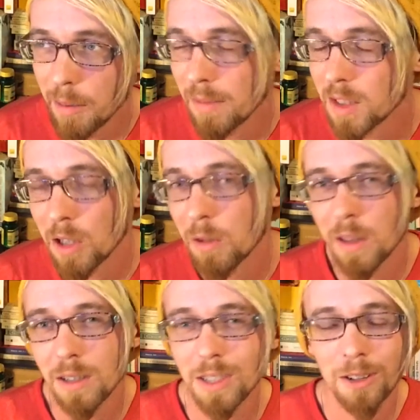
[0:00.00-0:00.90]
So
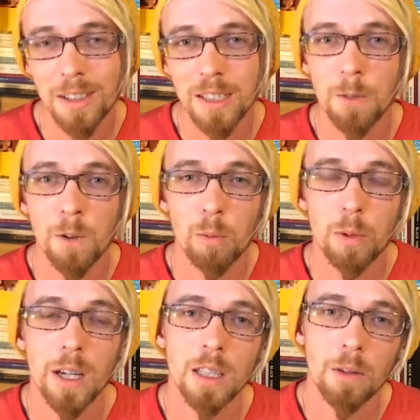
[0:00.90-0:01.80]
there's all these different
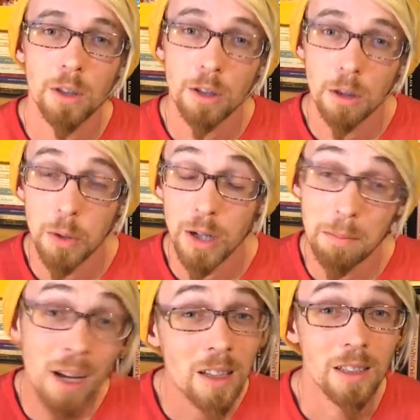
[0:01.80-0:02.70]
ways of interpreting
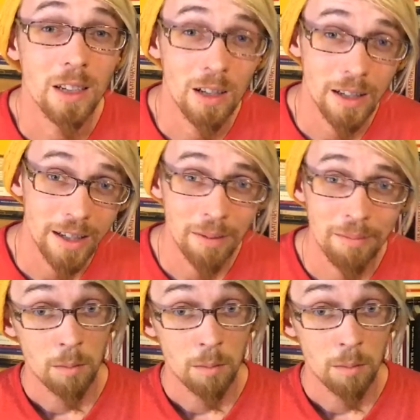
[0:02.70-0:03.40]
melancholy.